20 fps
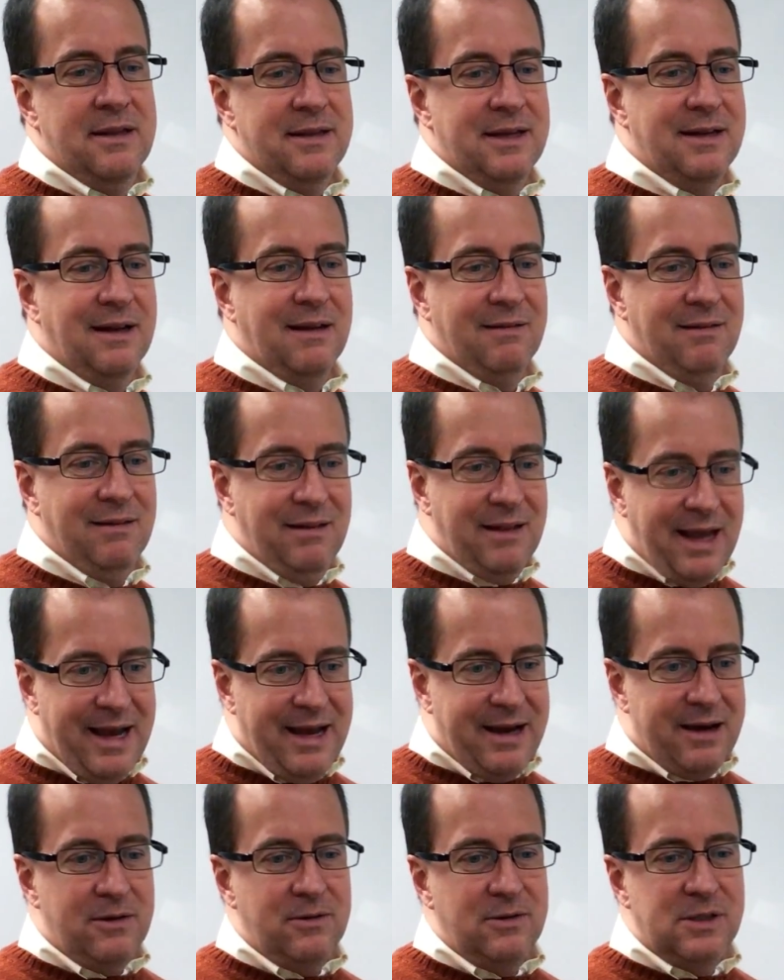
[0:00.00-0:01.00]
that
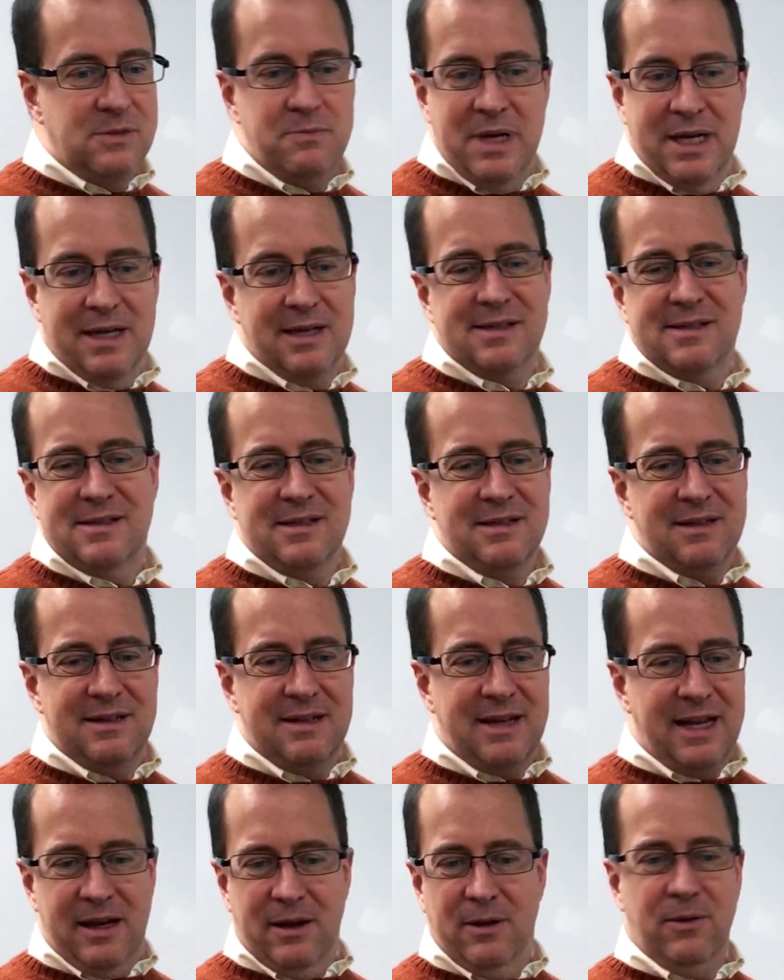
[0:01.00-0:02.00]
allows medicine
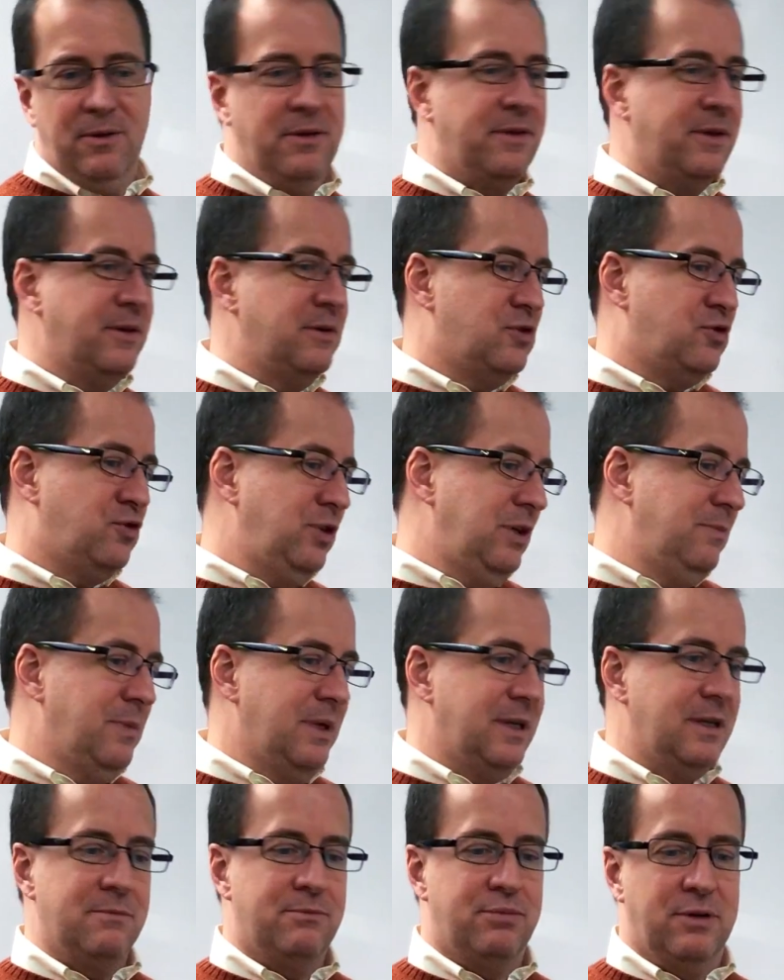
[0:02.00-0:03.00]
and health and
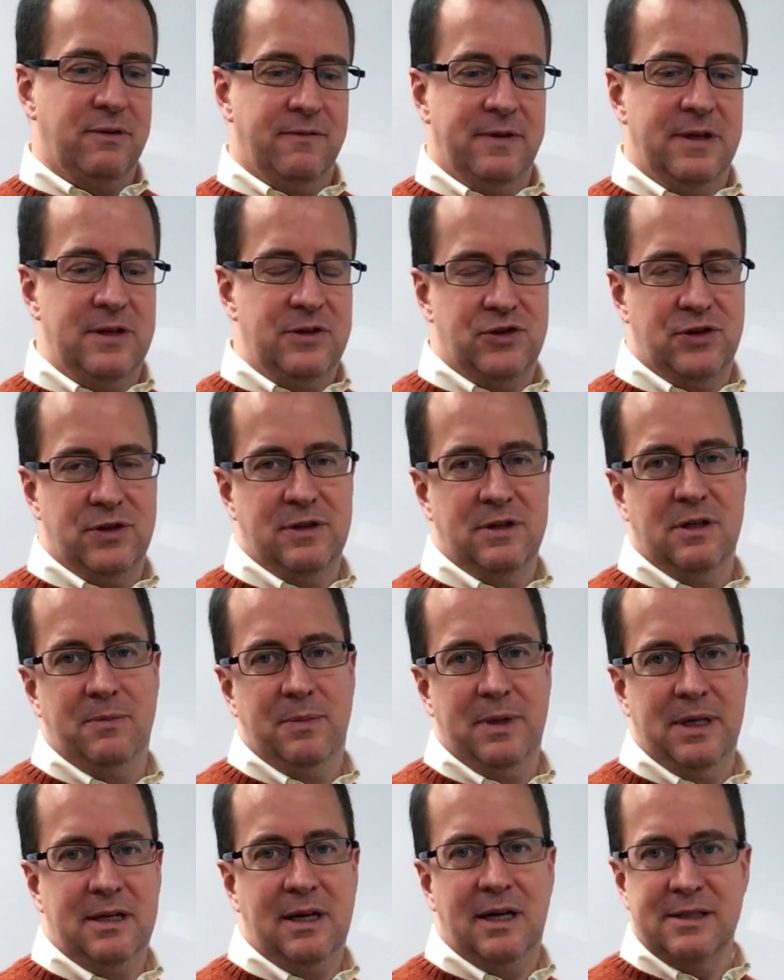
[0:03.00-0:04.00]
treatment and prevention to
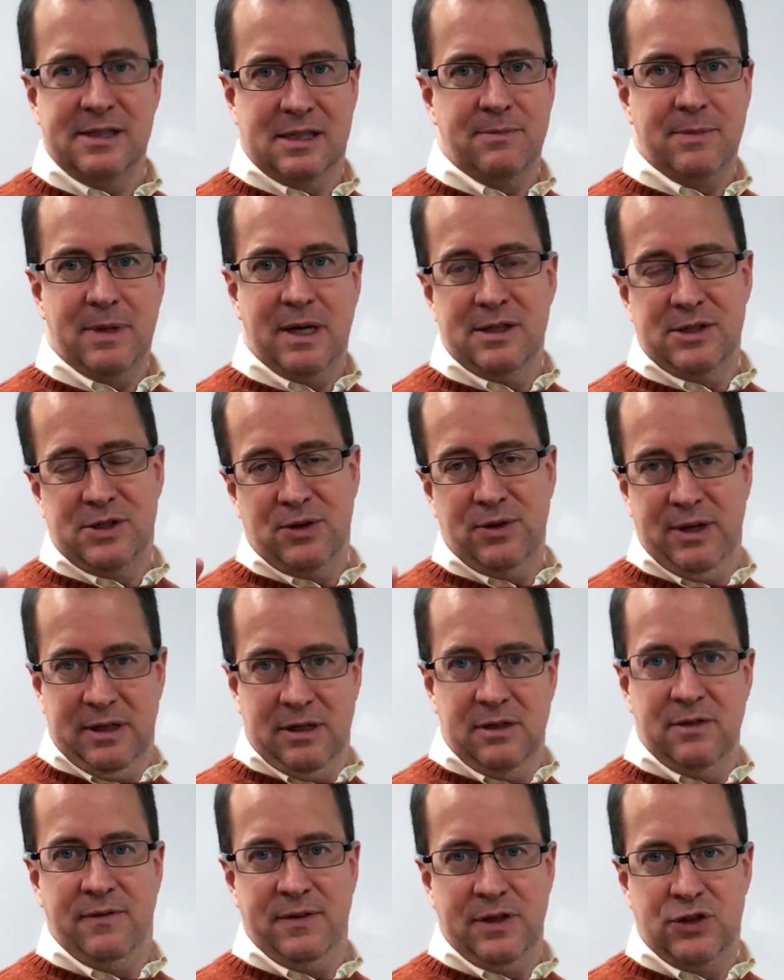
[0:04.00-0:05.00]
be customized or
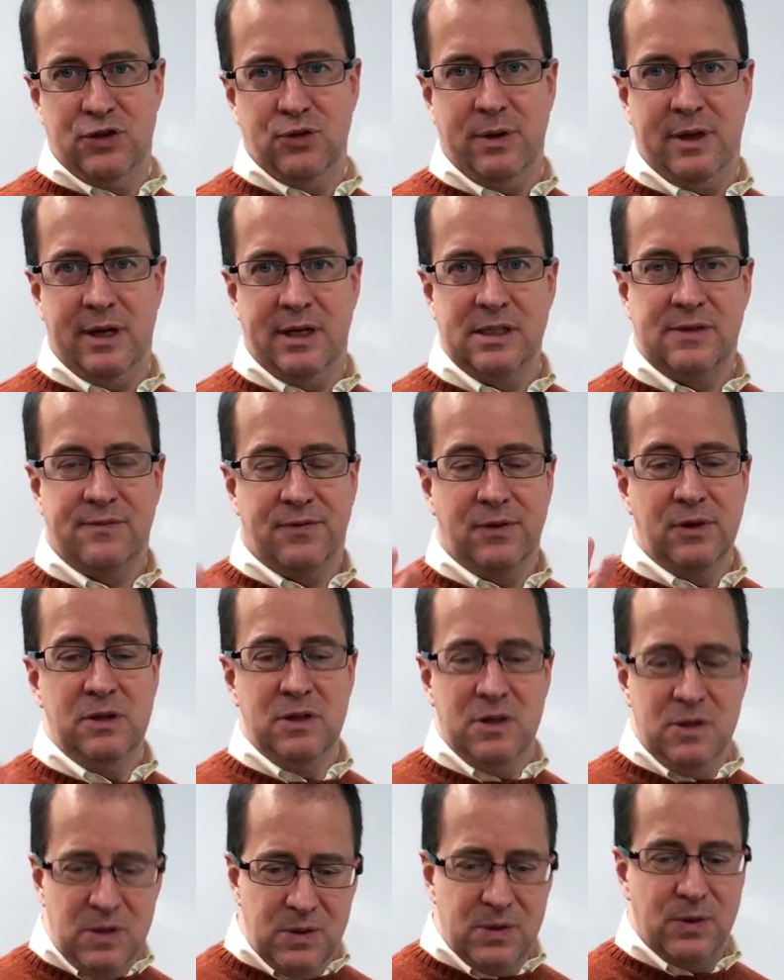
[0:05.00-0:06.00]
individualized for
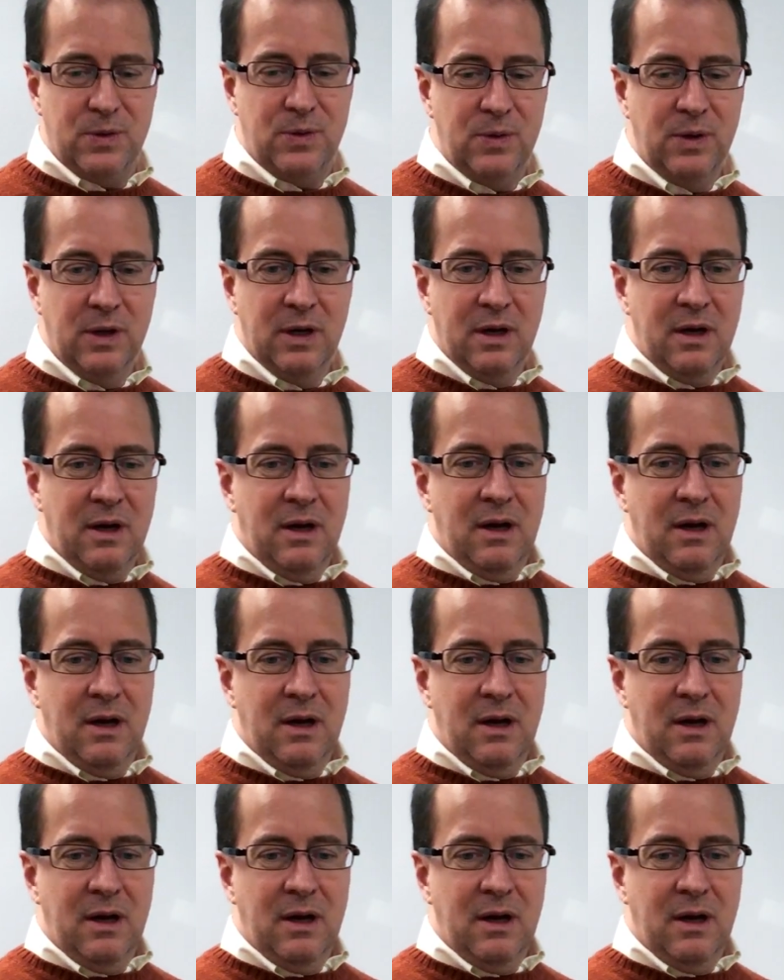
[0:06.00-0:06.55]
you